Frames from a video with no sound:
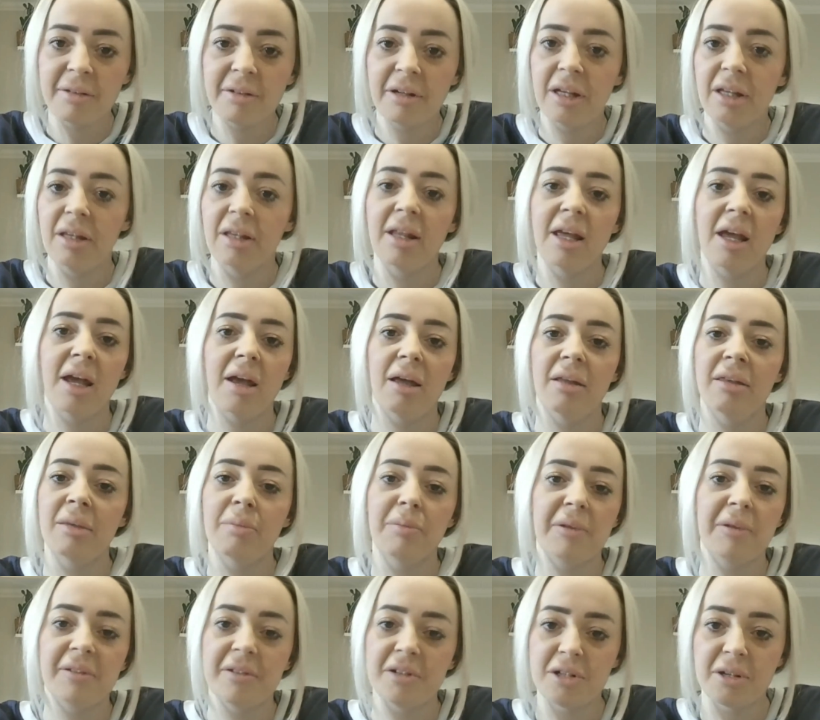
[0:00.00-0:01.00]
in the
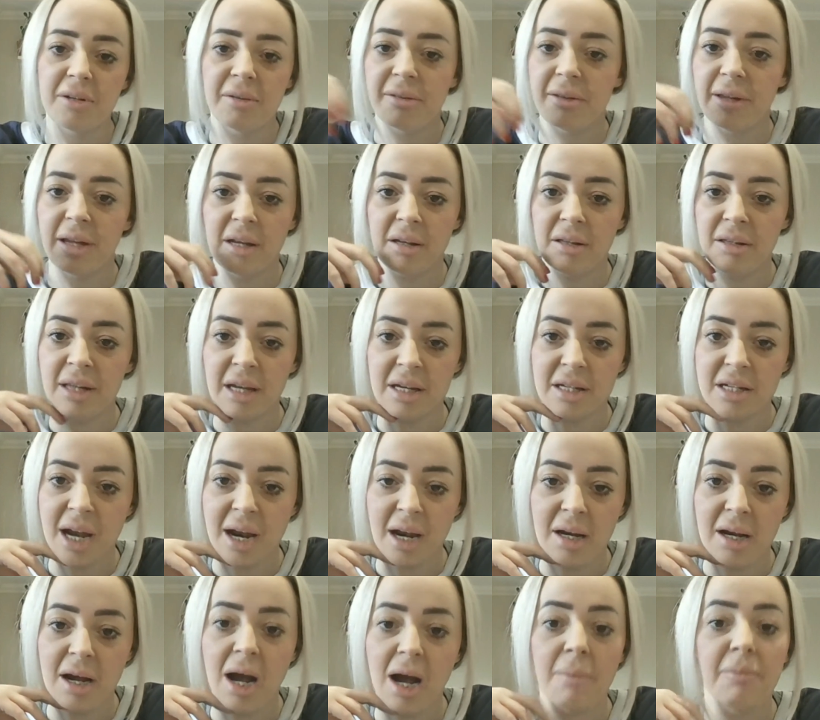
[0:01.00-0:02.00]
positions they
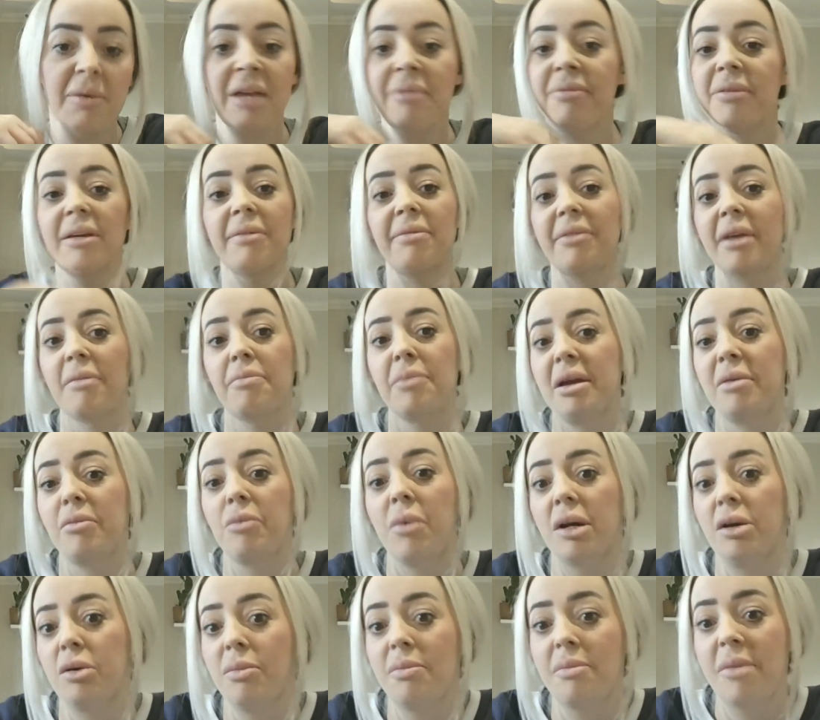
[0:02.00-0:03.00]
take up, even if they've been
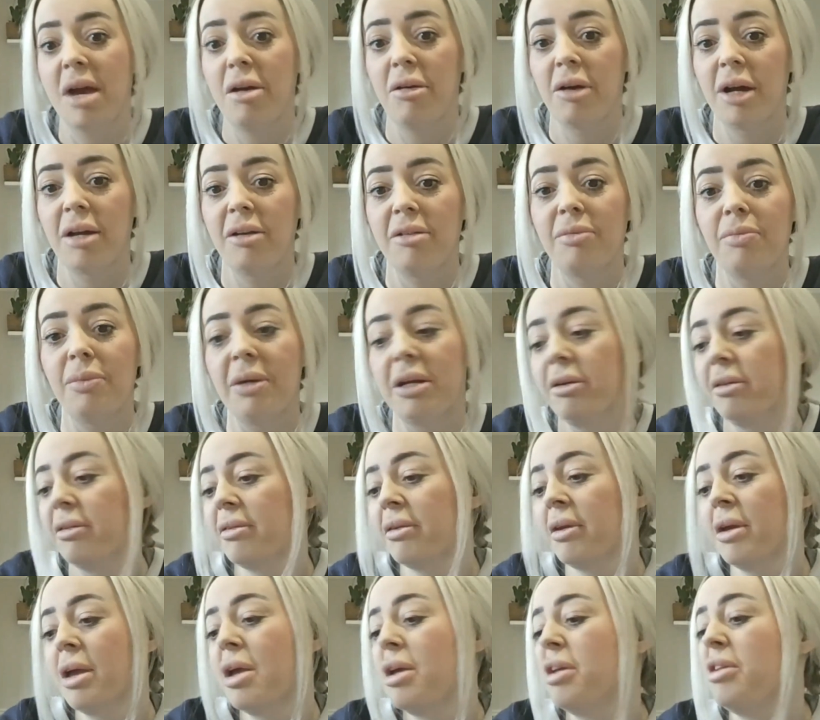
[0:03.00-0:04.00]
won on merit, because
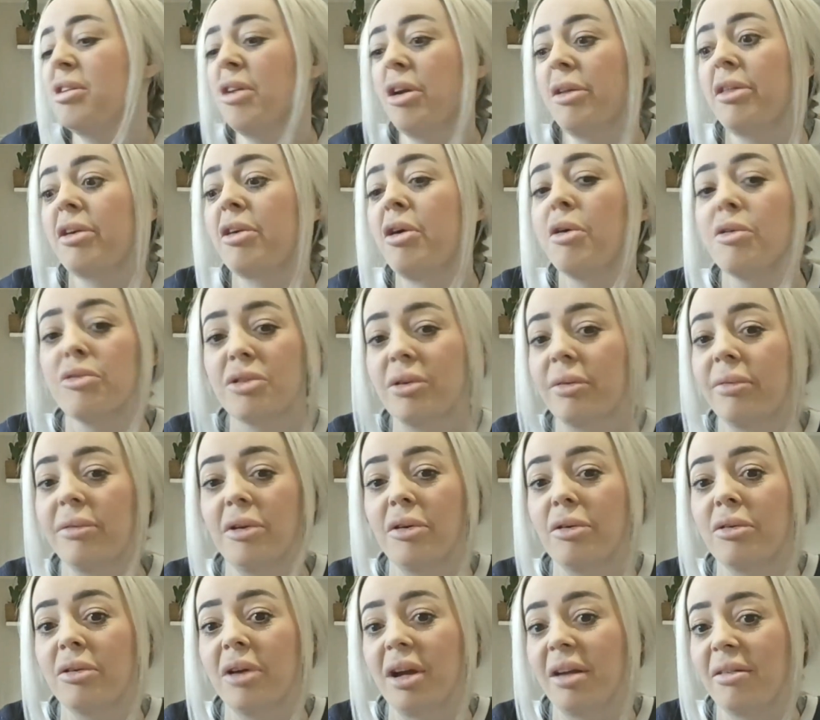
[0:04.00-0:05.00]
the culture of the
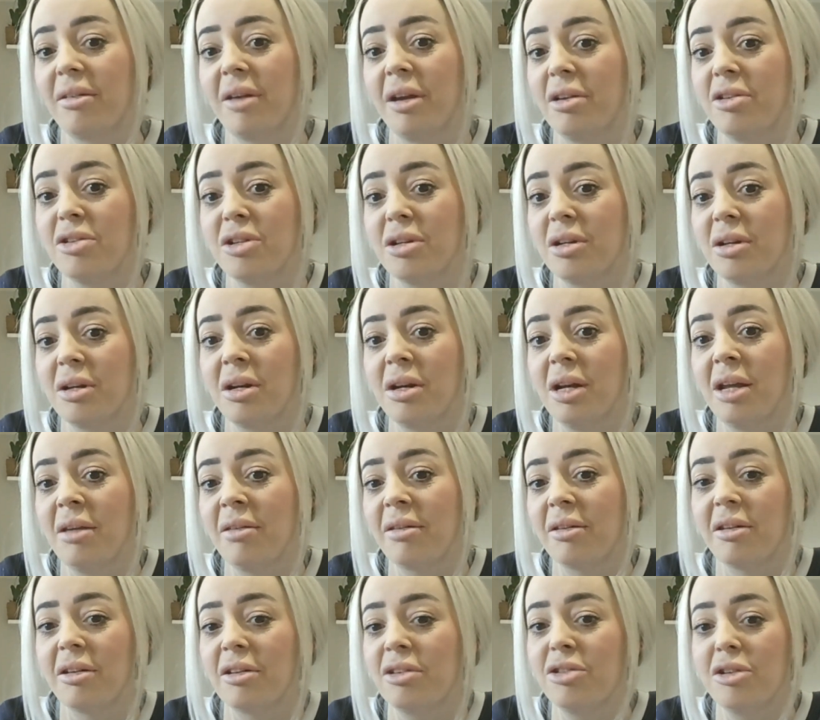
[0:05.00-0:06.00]
organisation
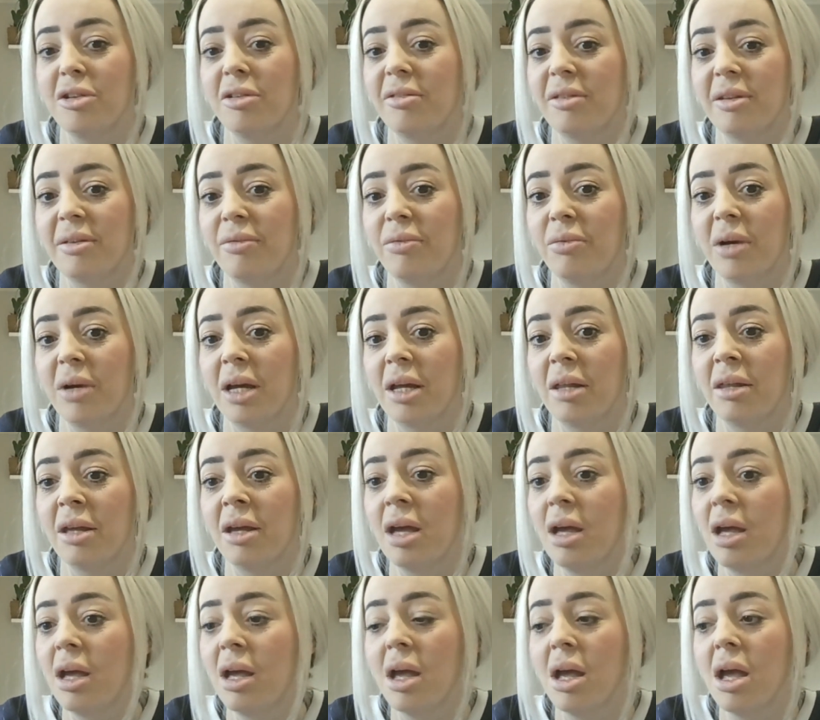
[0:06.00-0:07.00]
isn't conducive with
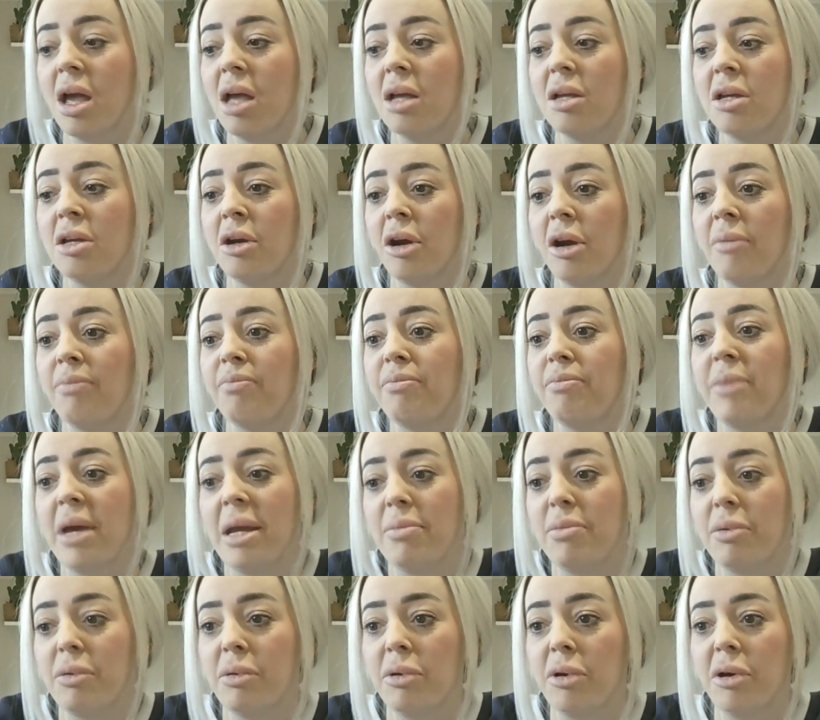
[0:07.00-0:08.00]

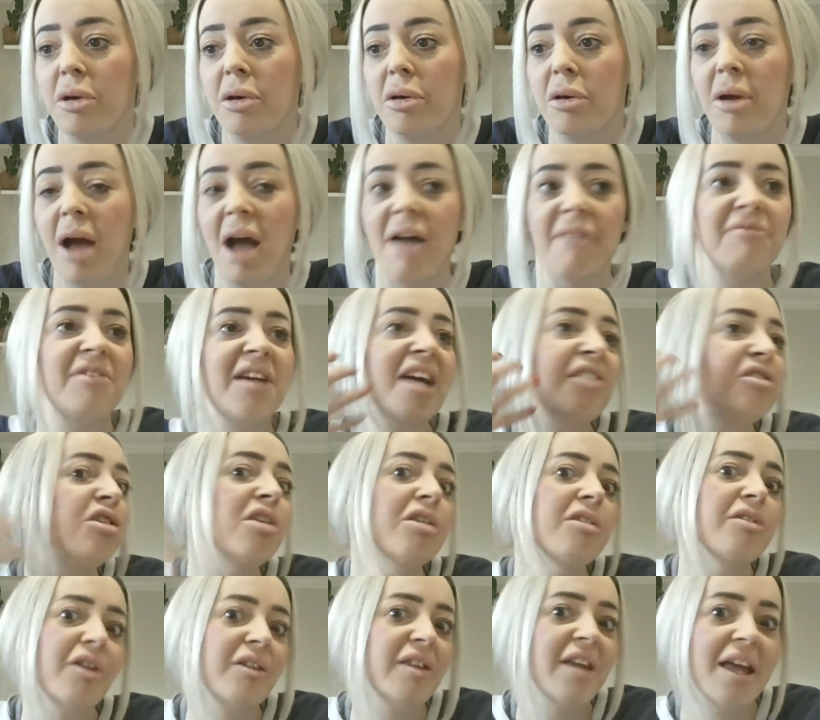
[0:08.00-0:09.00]
people who have
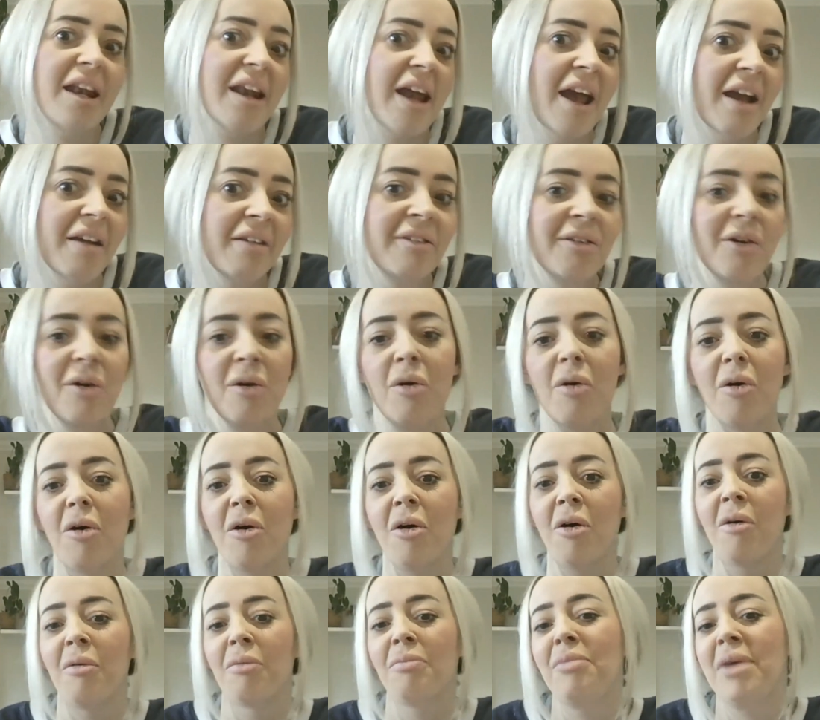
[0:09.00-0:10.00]
tattoos on their necks
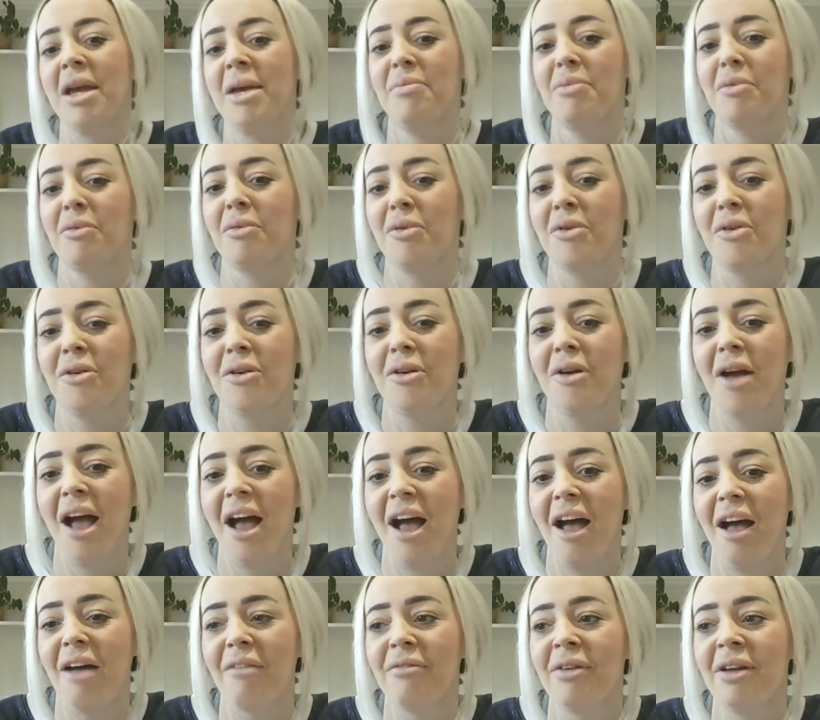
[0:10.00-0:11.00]
or people who
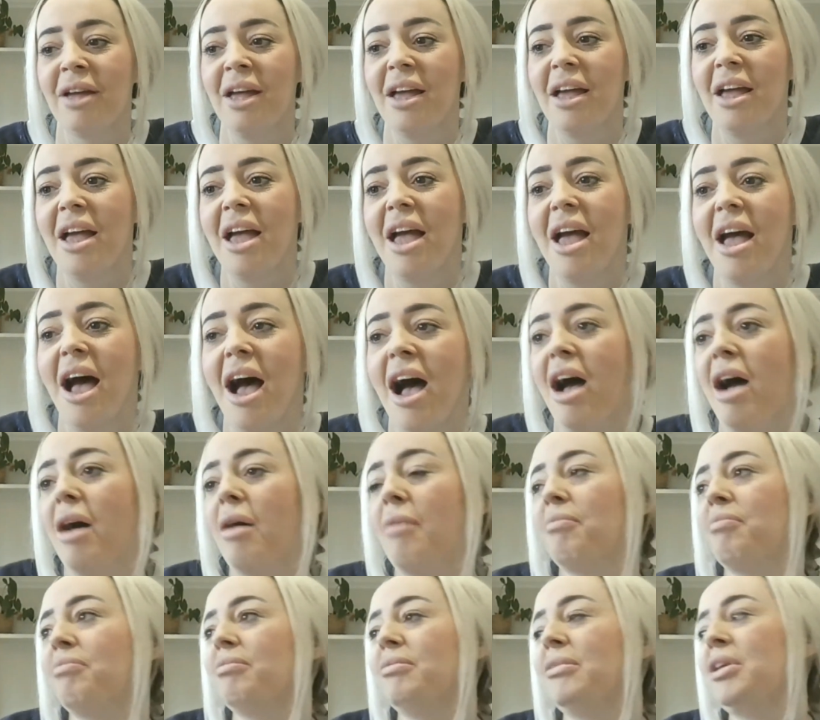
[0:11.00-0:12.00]
have
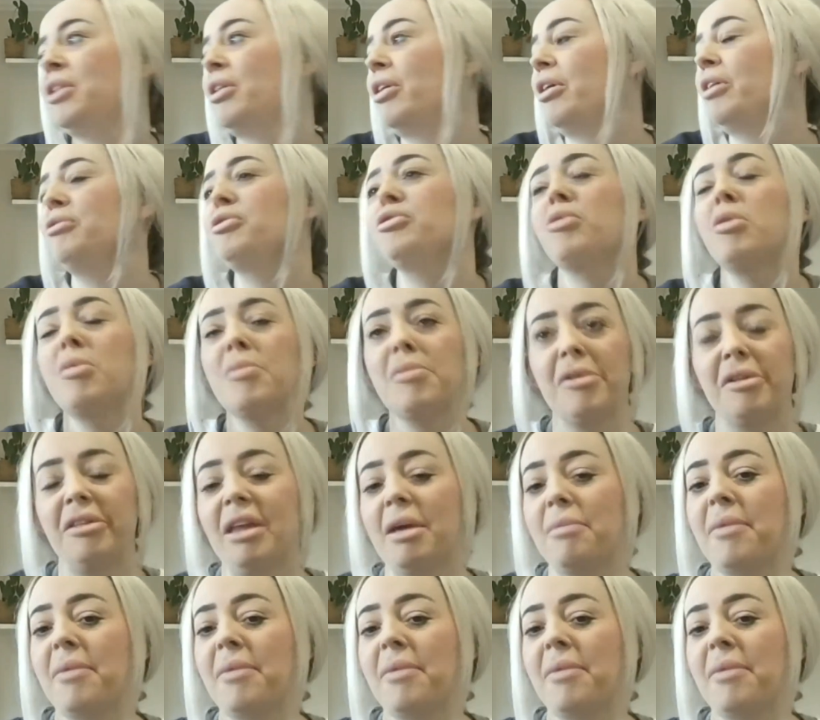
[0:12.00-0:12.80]
trauma in their